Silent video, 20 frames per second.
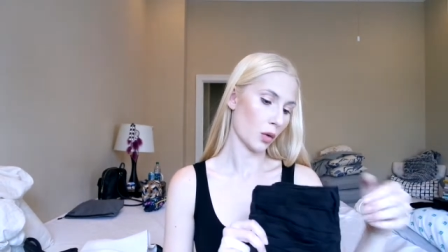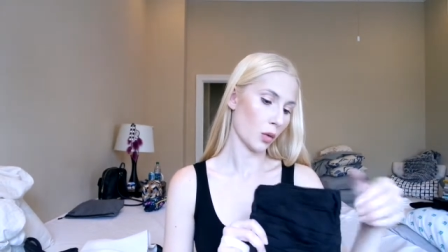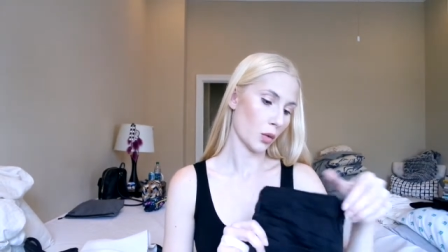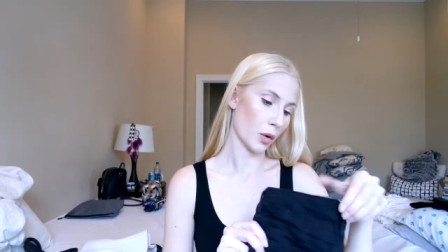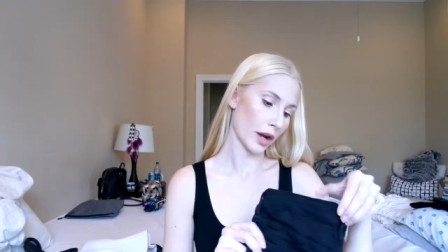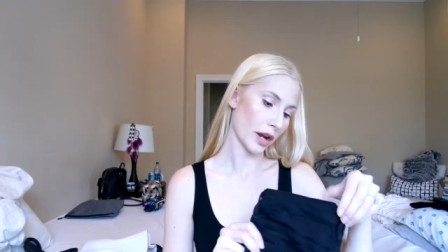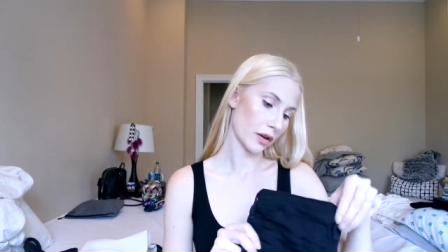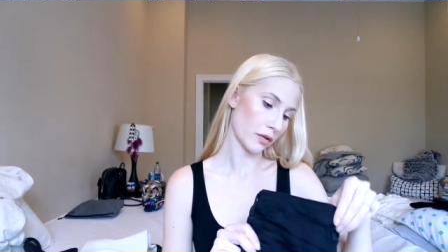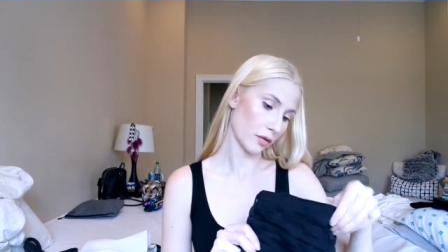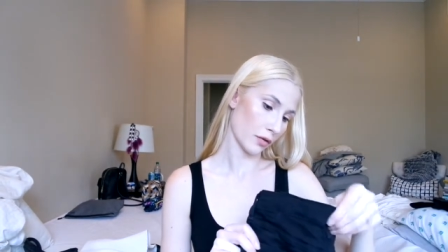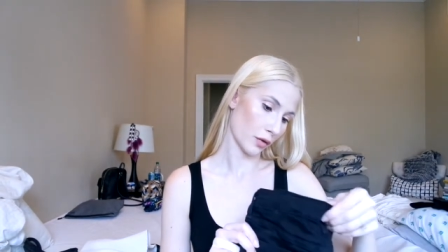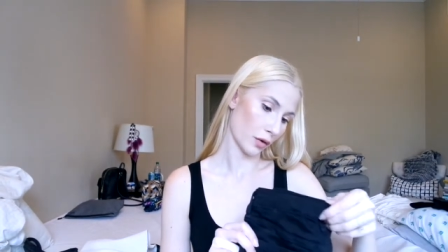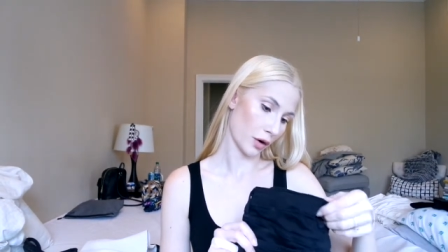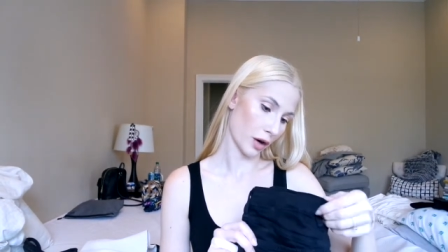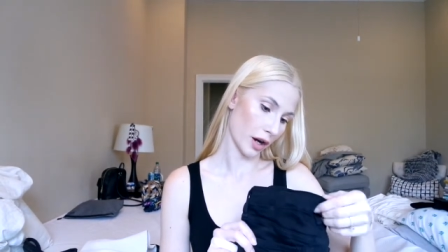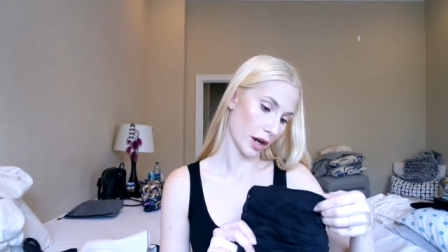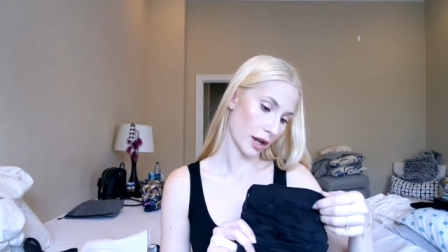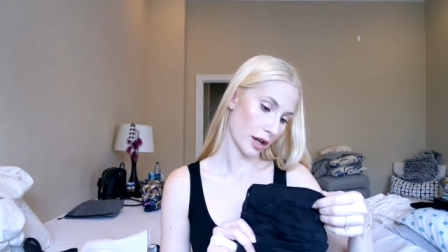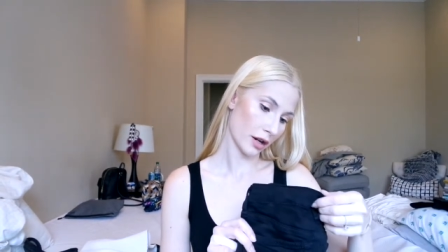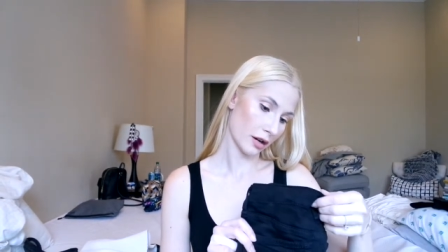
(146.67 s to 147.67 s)
wait
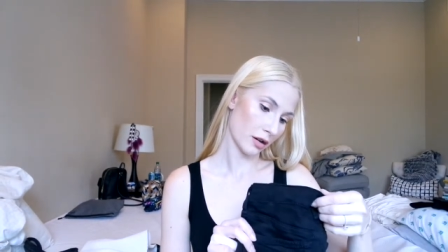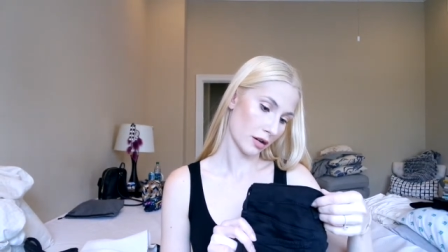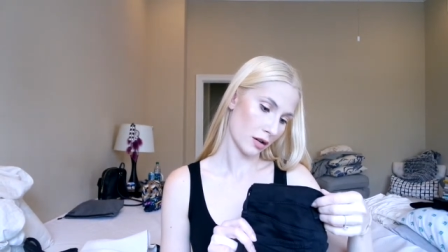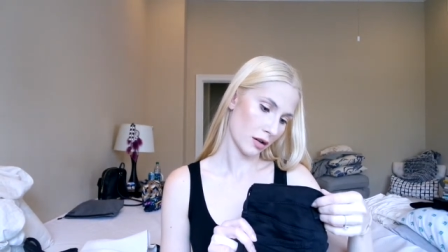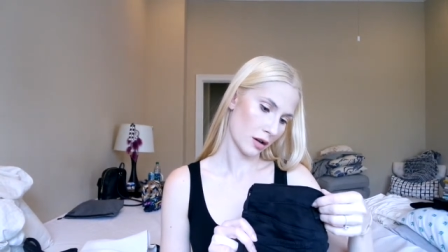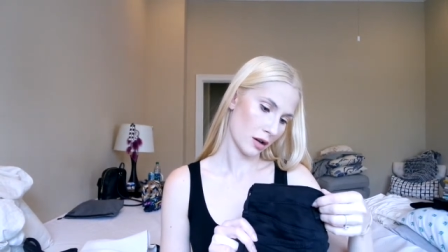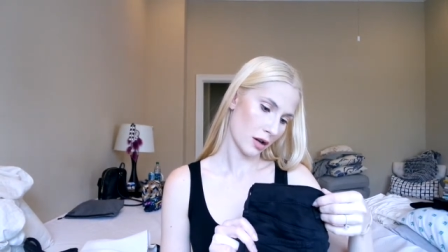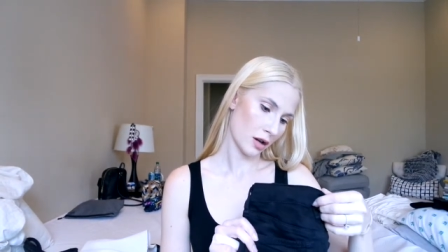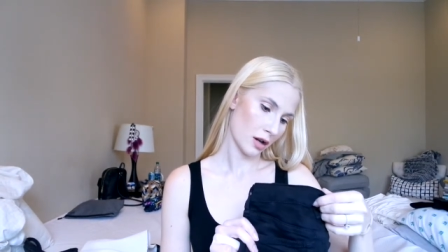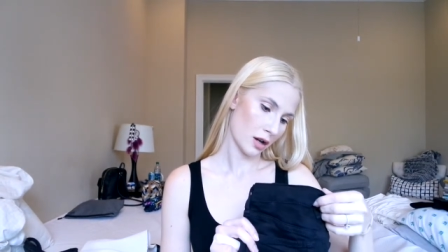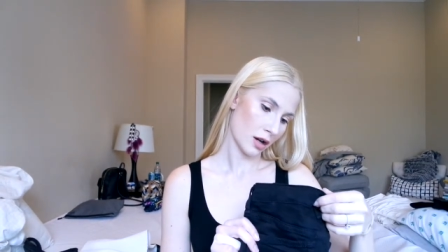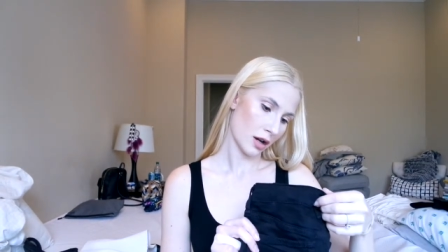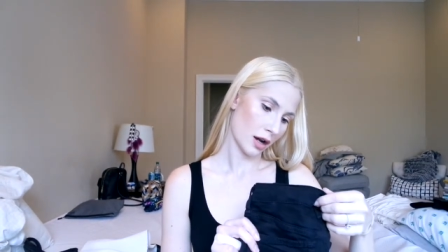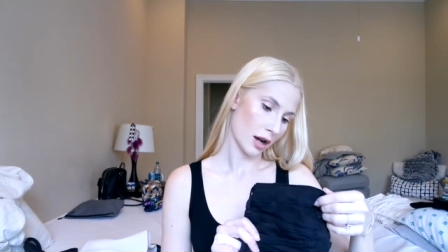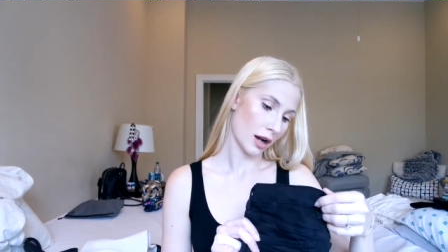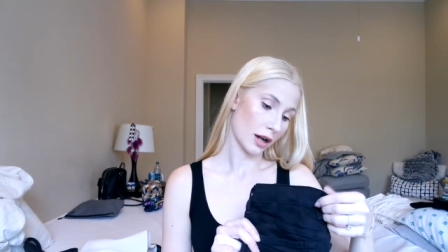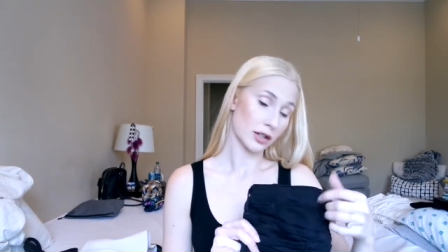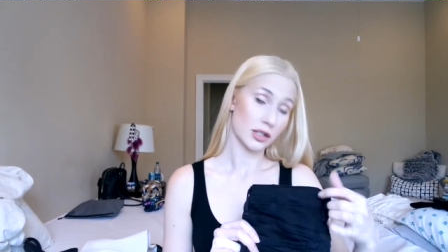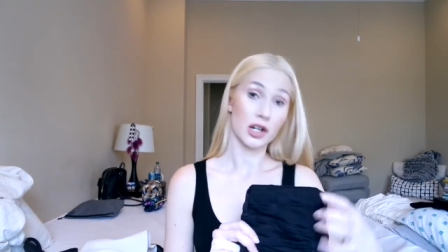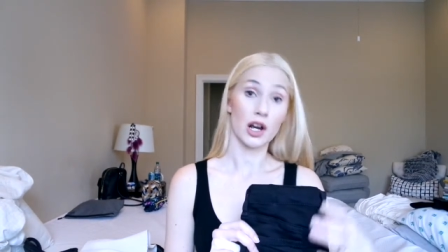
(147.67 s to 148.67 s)
for it,
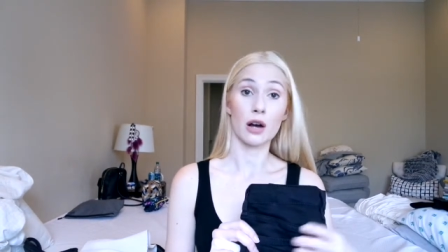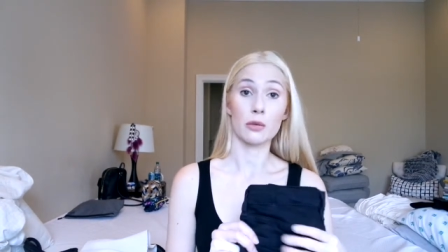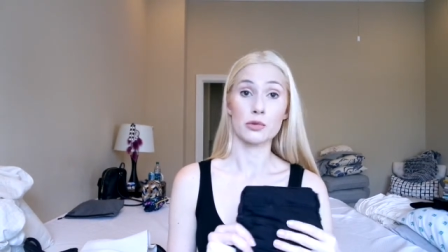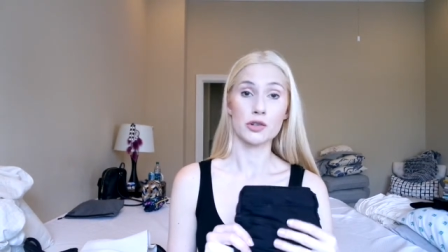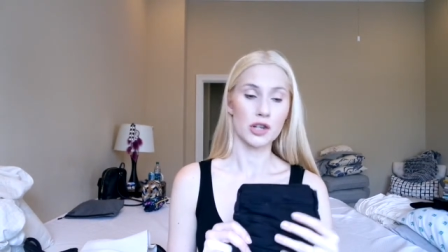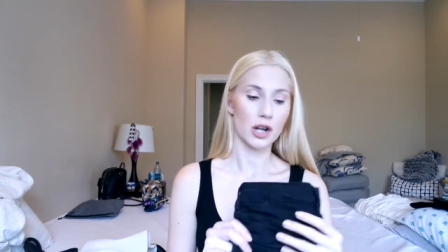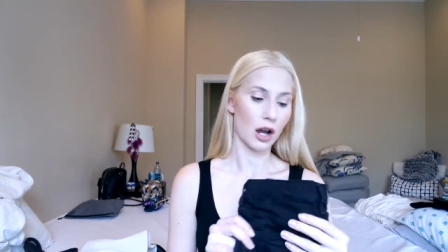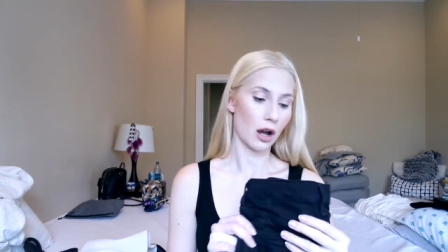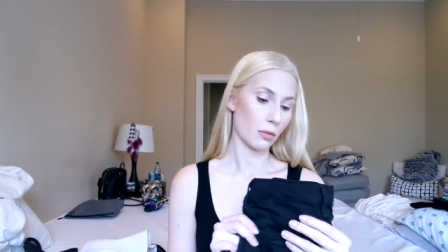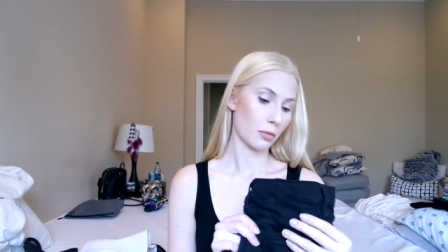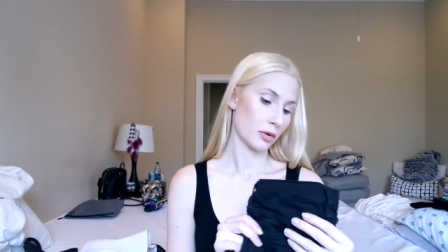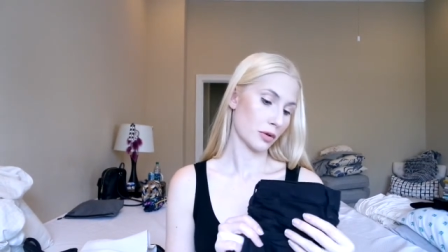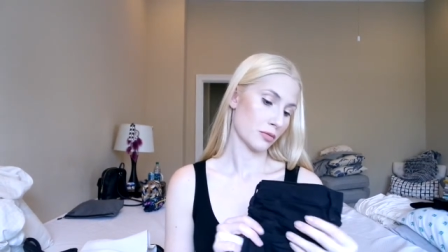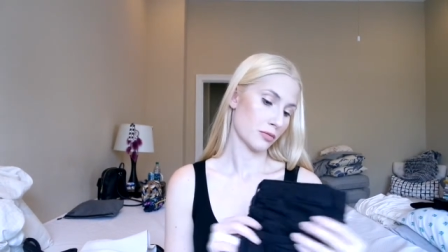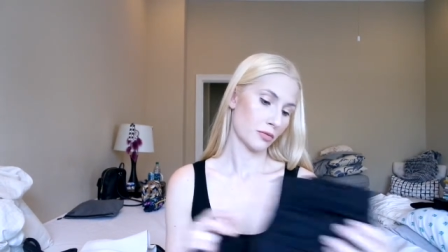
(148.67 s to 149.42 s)
Topshop.